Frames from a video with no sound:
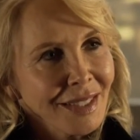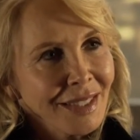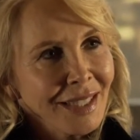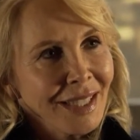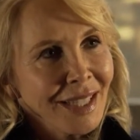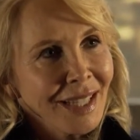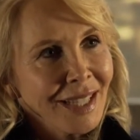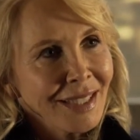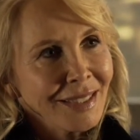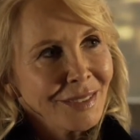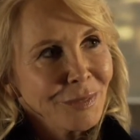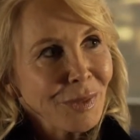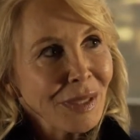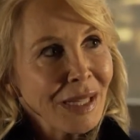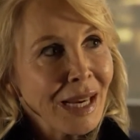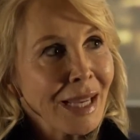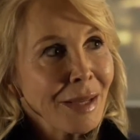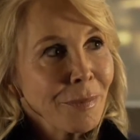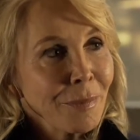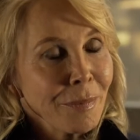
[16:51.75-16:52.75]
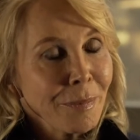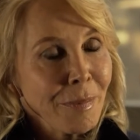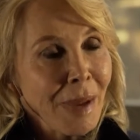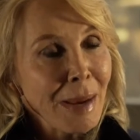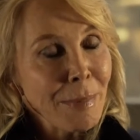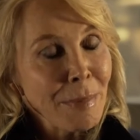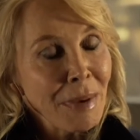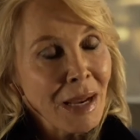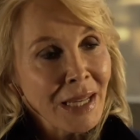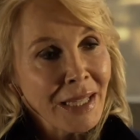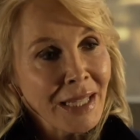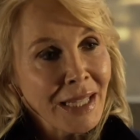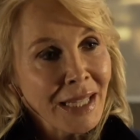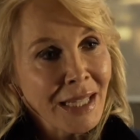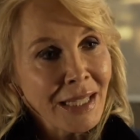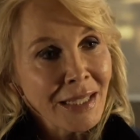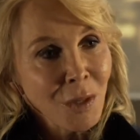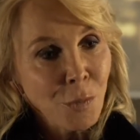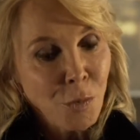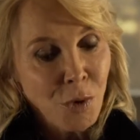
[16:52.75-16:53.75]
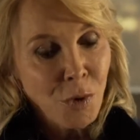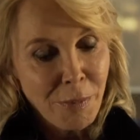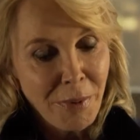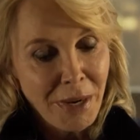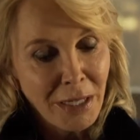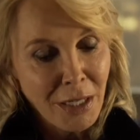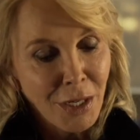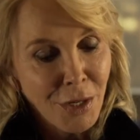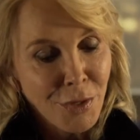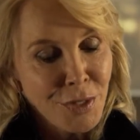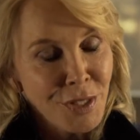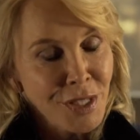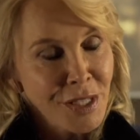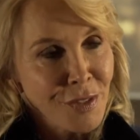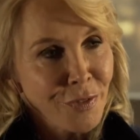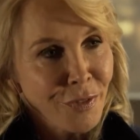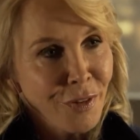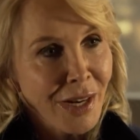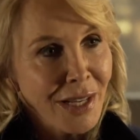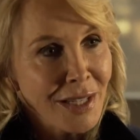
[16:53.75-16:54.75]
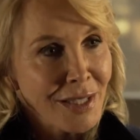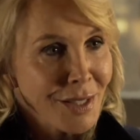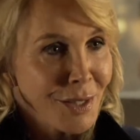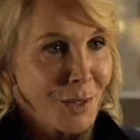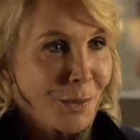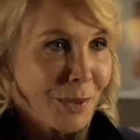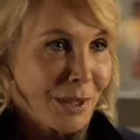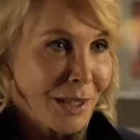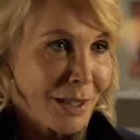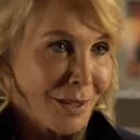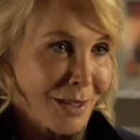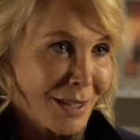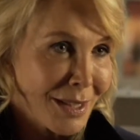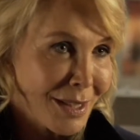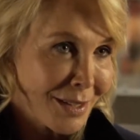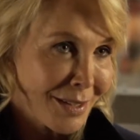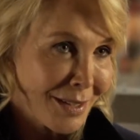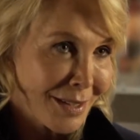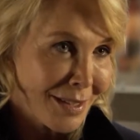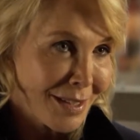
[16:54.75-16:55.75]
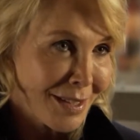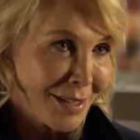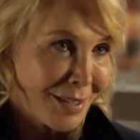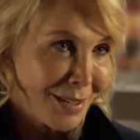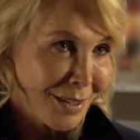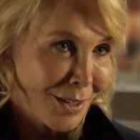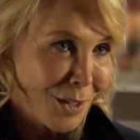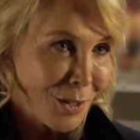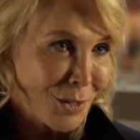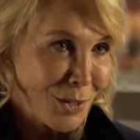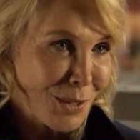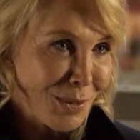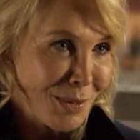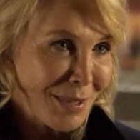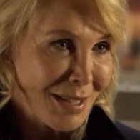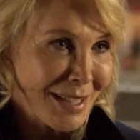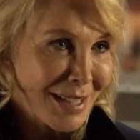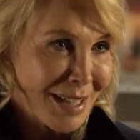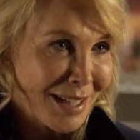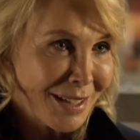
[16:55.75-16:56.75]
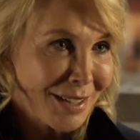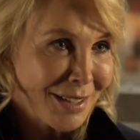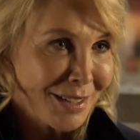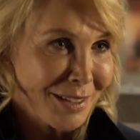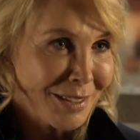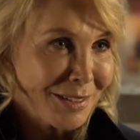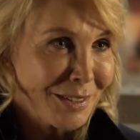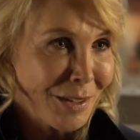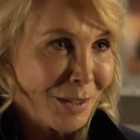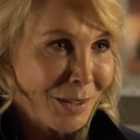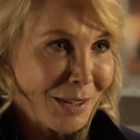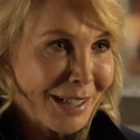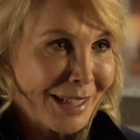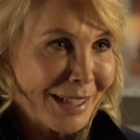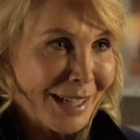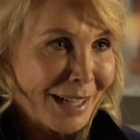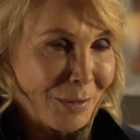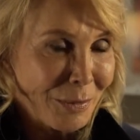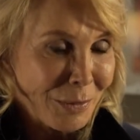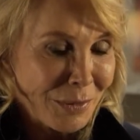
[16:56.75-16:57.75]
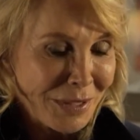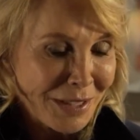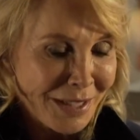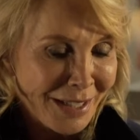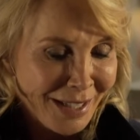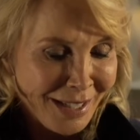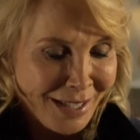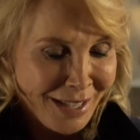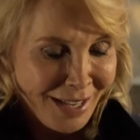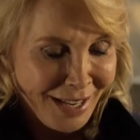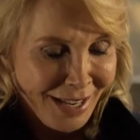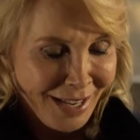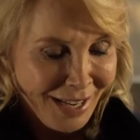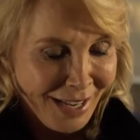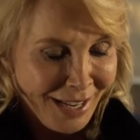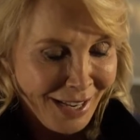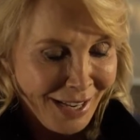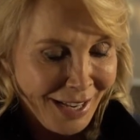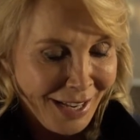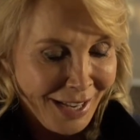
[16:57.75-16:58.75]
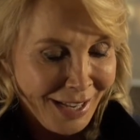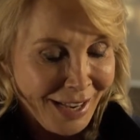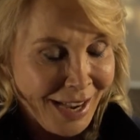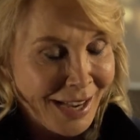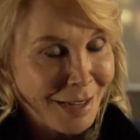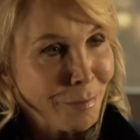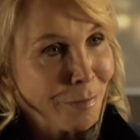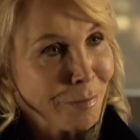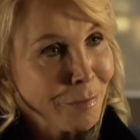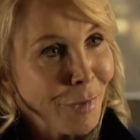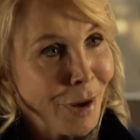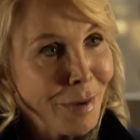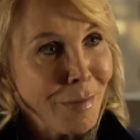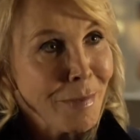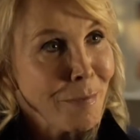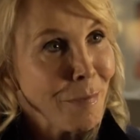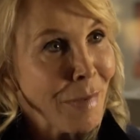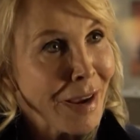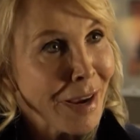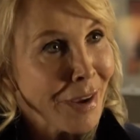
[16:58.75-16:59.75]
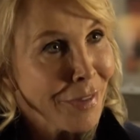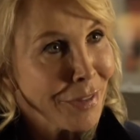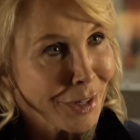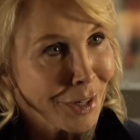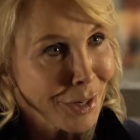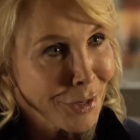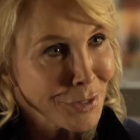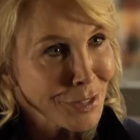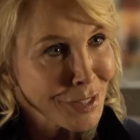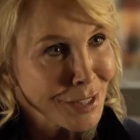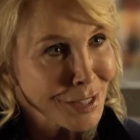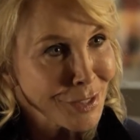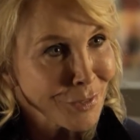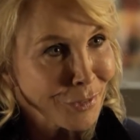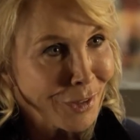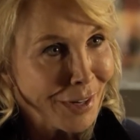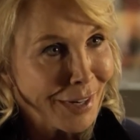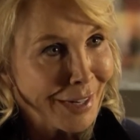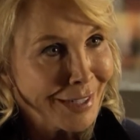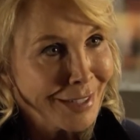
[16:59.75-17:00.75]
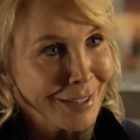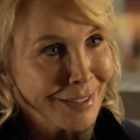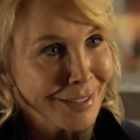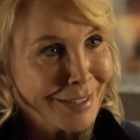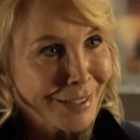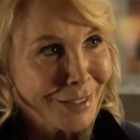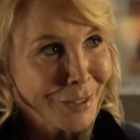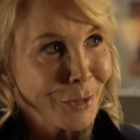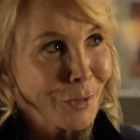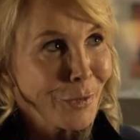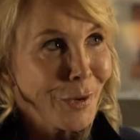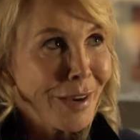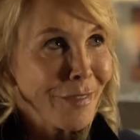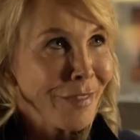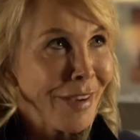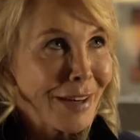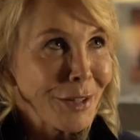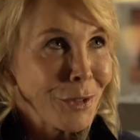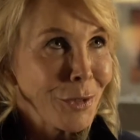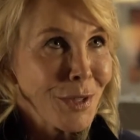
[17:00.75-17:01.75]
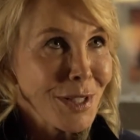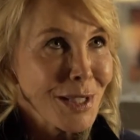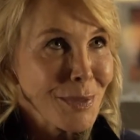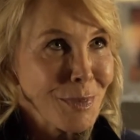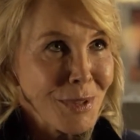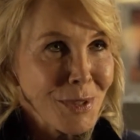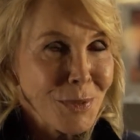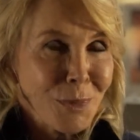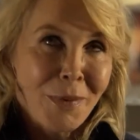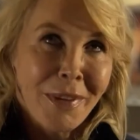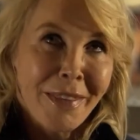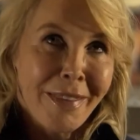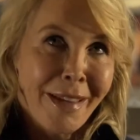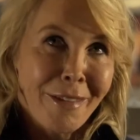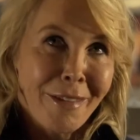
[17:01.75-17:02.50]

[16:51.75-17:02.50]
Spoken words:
Yeah, well, I'm lucky in that one of my closest friends in the world is the costume designer, Colleen Atwood. And my other closest friend, who I've had Christmas with